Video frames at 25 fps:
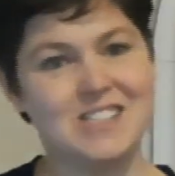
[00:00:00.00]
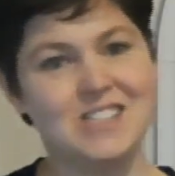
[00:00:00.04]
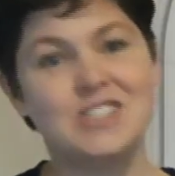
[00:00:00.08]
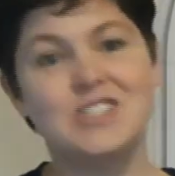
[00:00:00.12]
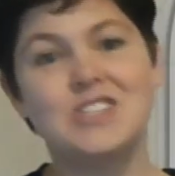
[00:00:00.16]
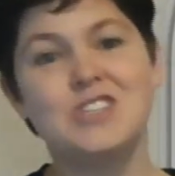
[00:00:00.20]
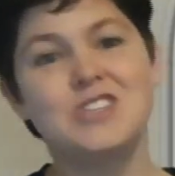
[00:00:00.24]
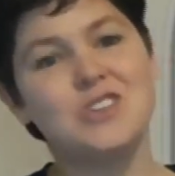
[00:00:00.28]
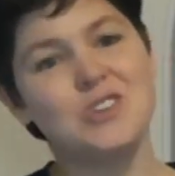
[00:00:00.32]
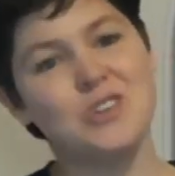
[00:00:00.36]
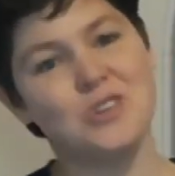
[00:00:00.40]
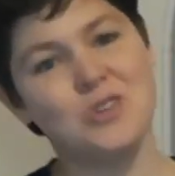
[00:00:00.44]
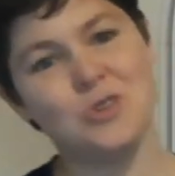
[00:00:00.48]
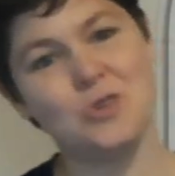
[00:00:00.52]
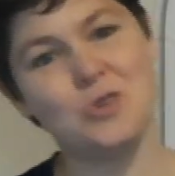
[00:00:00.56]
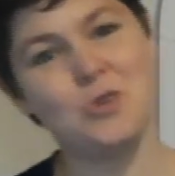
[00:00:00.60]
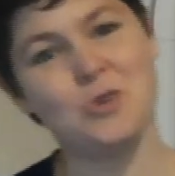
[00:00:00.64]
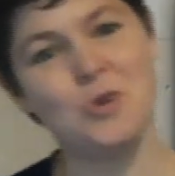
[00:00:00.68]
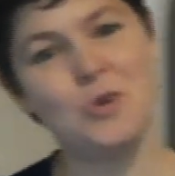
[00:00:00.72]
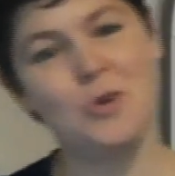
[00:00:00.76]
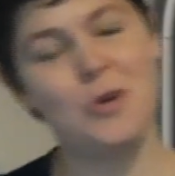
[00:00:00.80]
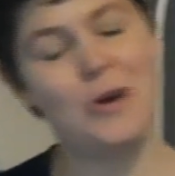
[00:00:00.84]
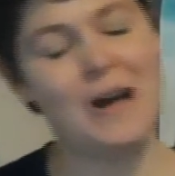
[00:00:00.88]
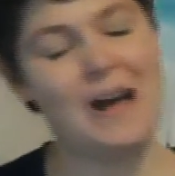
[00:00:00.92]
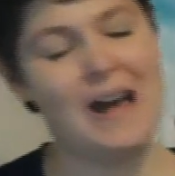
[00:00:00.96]

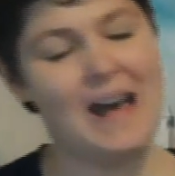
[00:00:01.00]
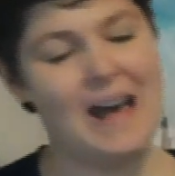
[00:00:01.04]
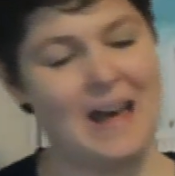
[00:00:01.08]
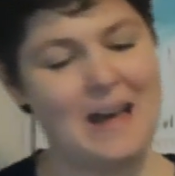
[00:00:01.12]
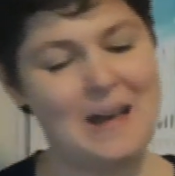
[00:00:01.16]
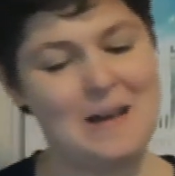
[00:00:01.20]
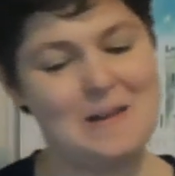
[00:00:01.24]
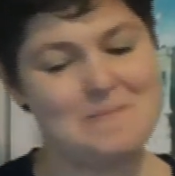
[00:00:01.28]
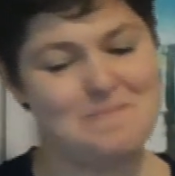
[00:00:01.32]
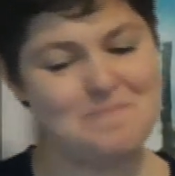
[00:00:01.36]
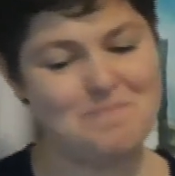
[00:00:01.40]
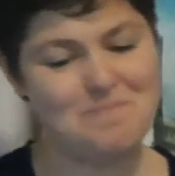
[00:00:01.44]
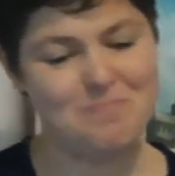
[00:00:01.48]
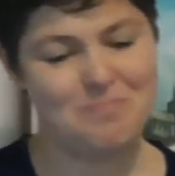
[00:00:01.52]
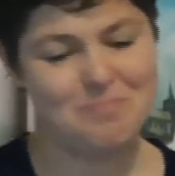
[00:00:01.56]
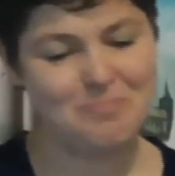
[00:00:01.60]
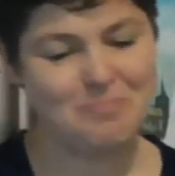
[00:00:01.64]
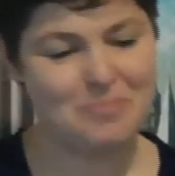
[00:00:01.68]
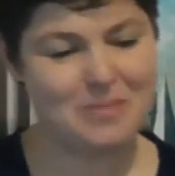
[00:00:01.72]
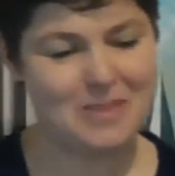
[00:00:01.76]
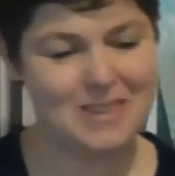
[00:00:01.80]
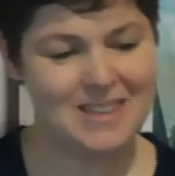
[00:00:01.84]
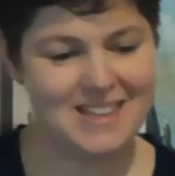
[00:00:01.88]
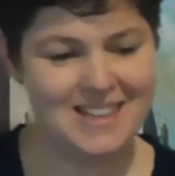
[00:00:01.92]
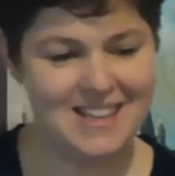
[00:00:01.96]
two
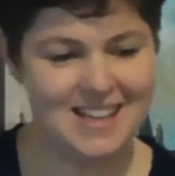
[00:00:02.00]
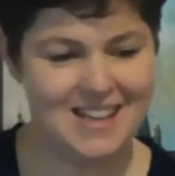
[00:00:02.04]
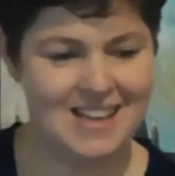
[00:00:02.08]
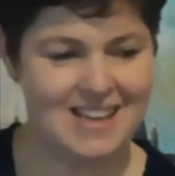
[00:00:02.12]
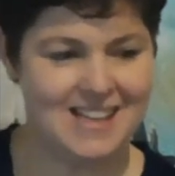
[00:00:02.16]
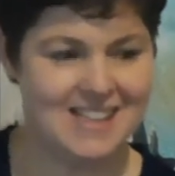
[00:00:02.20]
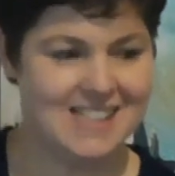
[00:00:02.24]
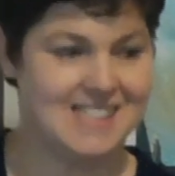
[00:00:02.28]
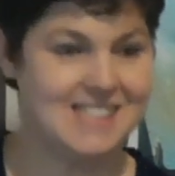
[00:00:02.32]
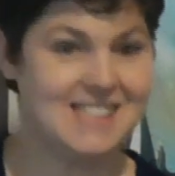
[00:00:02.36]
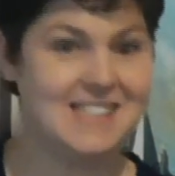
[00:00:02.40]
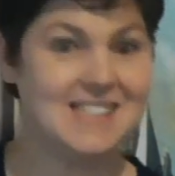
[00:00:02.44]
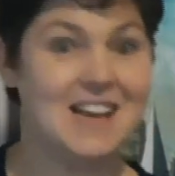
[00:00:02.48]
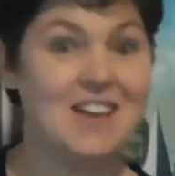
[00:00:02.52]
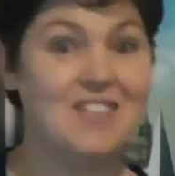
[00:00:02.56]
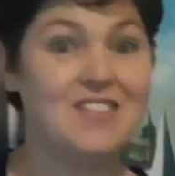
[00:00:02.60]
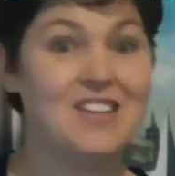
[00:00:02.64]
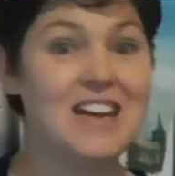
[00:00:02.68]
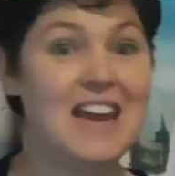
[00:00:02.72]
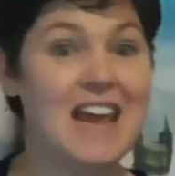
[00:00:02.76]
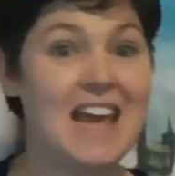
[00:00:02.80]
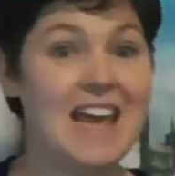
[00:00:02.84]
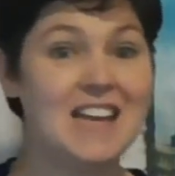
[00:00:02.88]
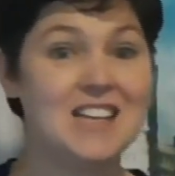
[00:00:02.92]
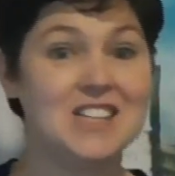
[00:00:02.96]
7
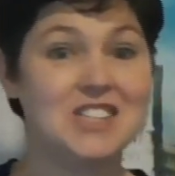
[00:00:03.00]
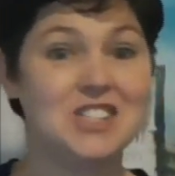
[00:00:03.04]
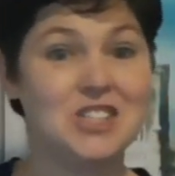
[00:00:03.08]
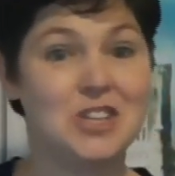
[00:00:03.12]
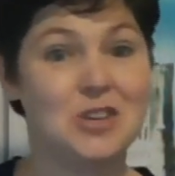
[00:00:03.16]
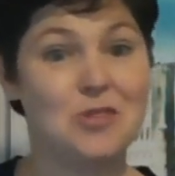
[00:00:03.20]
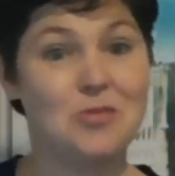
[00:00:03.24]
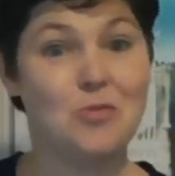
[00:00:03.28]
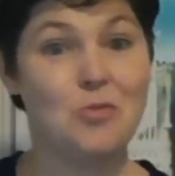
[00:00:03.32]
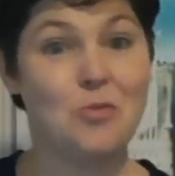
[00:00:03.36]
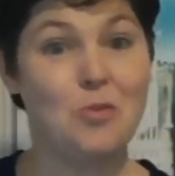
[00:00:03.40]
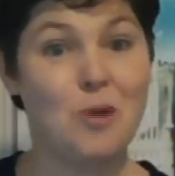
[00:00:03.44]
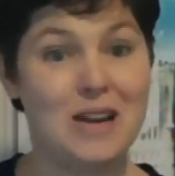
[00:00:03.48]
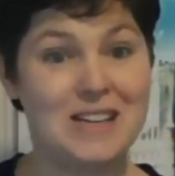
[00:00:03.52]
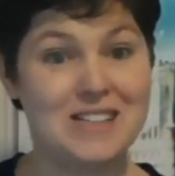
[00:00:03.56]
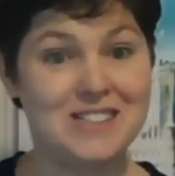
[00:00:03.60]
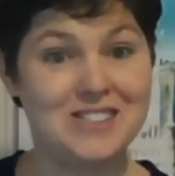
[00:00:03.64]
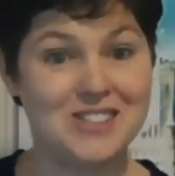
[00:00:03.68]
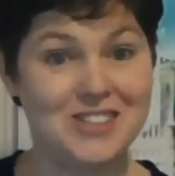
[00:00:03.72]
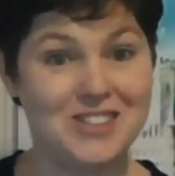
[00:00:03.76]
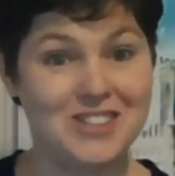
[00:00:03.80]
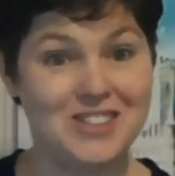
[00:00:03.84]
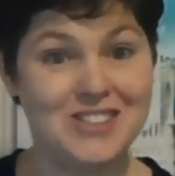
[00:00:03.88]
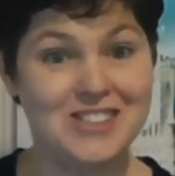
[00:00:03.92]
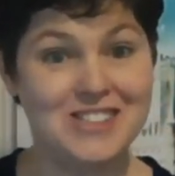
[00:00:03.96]
ancient
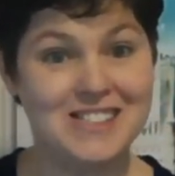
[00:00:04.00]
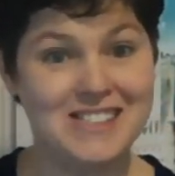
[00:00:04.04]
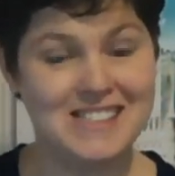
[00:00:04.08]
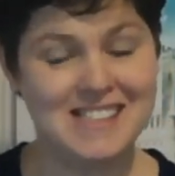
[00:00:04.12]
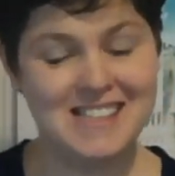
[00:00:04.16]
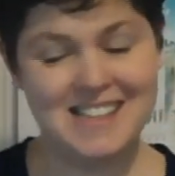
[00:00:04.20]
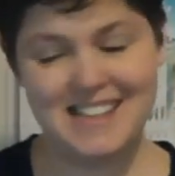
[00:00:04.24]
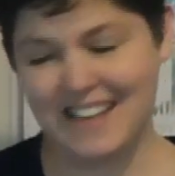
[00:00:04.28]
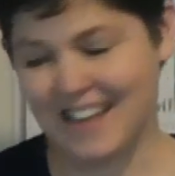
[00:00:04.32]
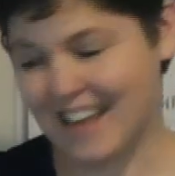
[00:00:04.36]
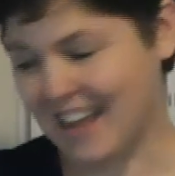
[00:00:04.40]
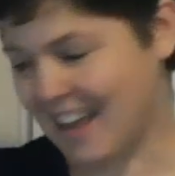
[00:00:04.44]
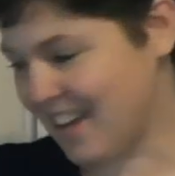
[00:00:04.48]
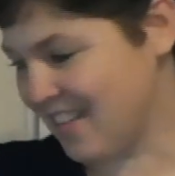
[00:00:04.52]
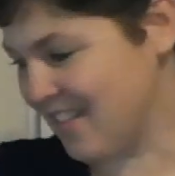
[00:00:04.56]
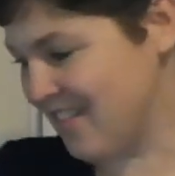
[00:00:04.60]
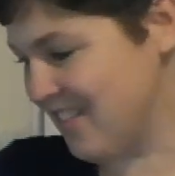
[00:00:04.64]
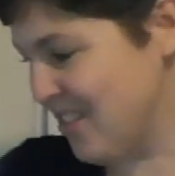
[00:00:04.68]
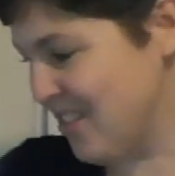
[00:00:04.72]
wonders of the